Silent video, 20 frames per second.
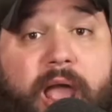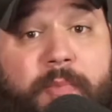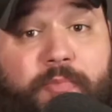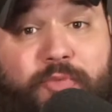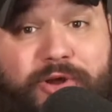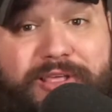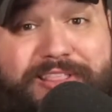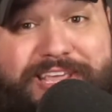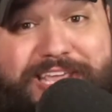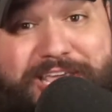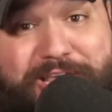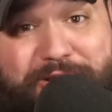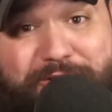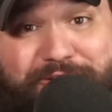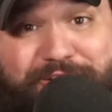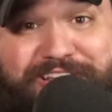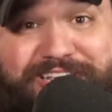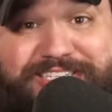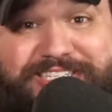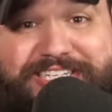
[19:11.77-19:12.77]
I'm really
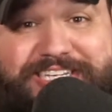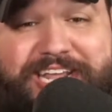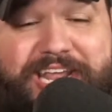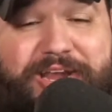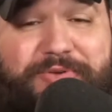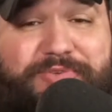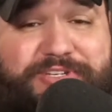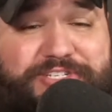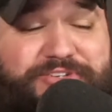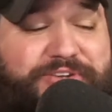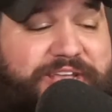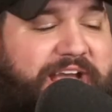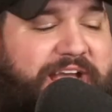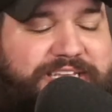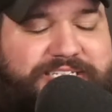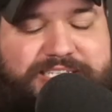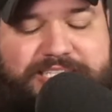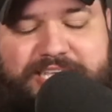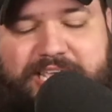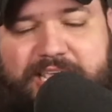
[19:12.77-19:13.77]
curious to hear what you
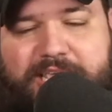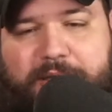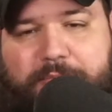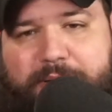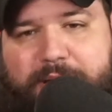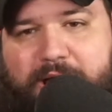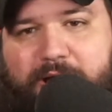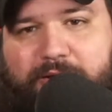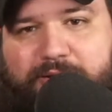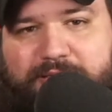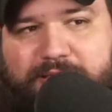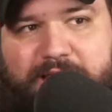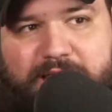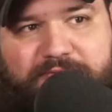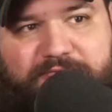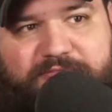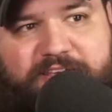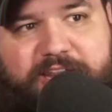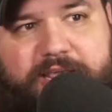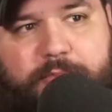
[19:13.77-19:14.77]
guys think about
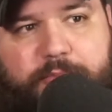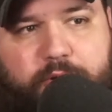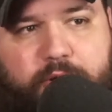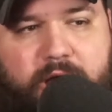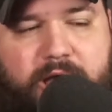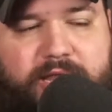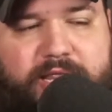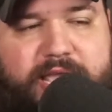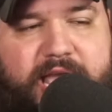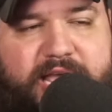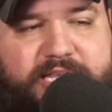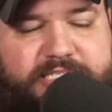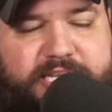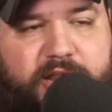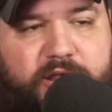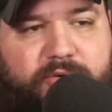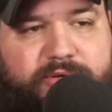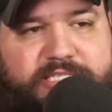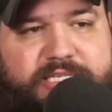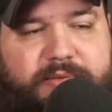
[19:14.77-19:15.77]
Nvidia Broadcast. I
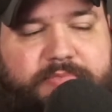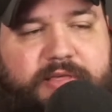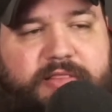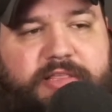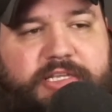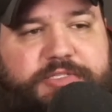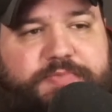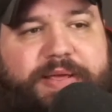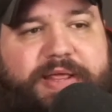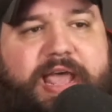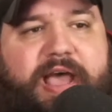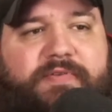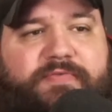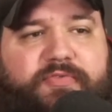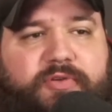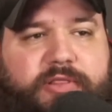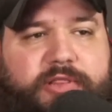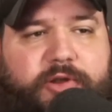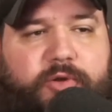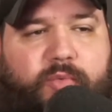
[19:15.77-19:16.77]
know it's something that's been out
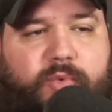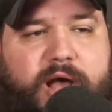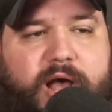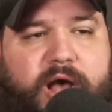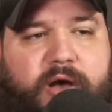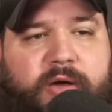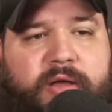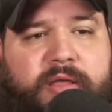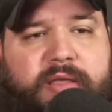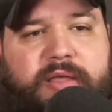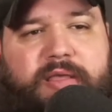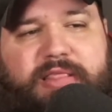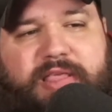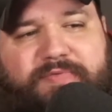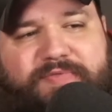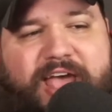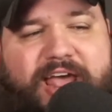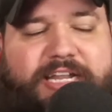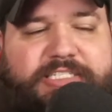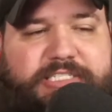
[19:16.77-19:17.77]
for a little while.
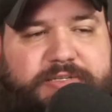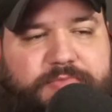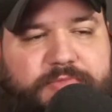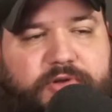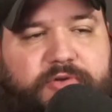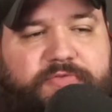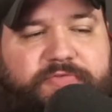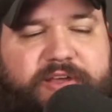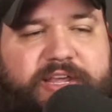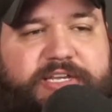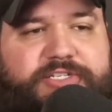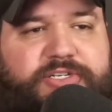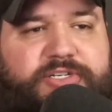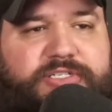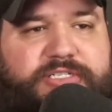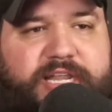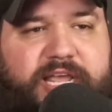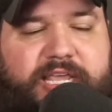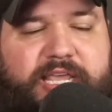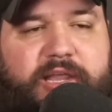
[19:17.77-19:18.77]
They've added some new
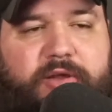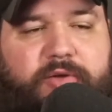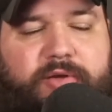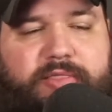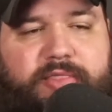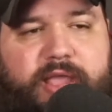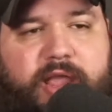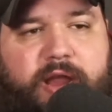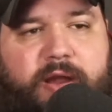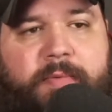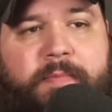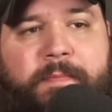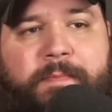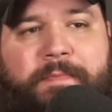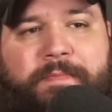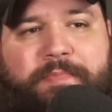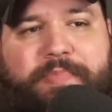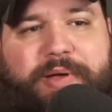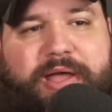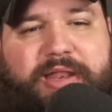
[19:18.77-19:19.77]
features like here and there.
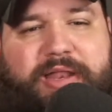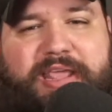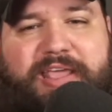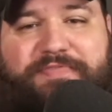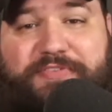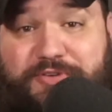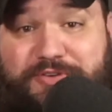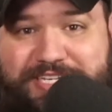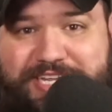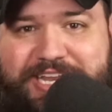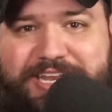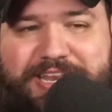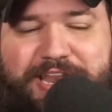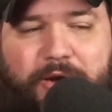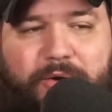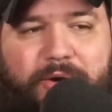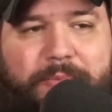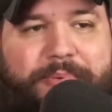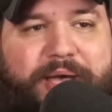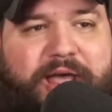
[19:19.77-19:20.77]
But if you didn't
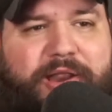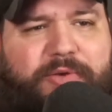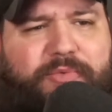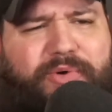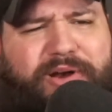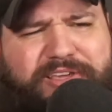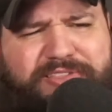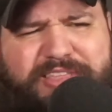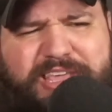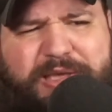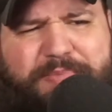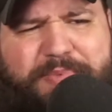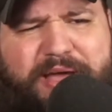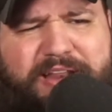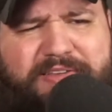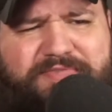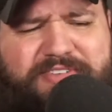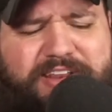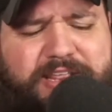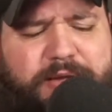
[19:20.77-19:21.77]
know about it, what do you think
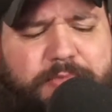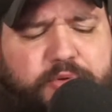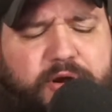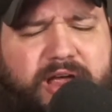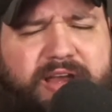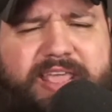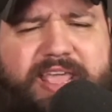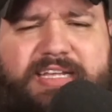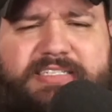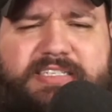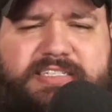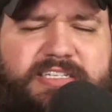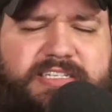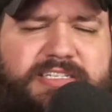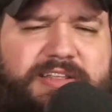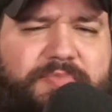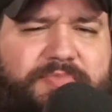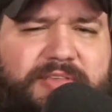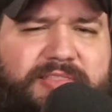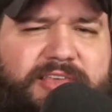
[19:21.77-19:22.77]
about Nvidia Broadcast? Is it
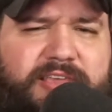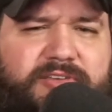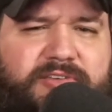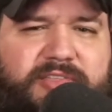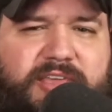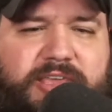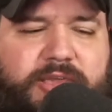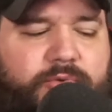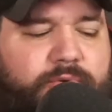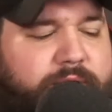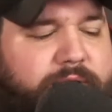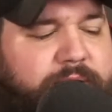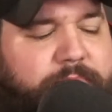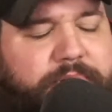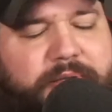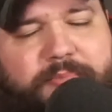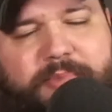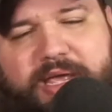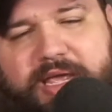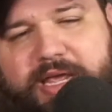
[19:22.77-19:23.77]
something that you think you will
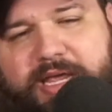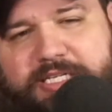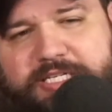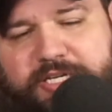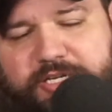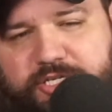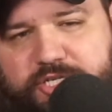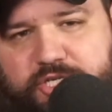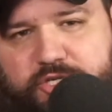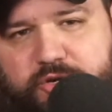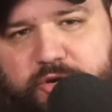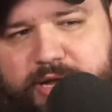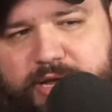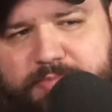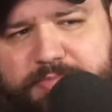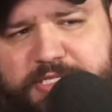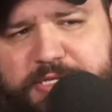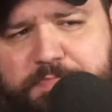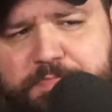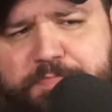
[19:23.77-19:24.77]
implement into your
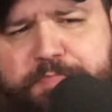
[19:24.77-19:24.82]
streams?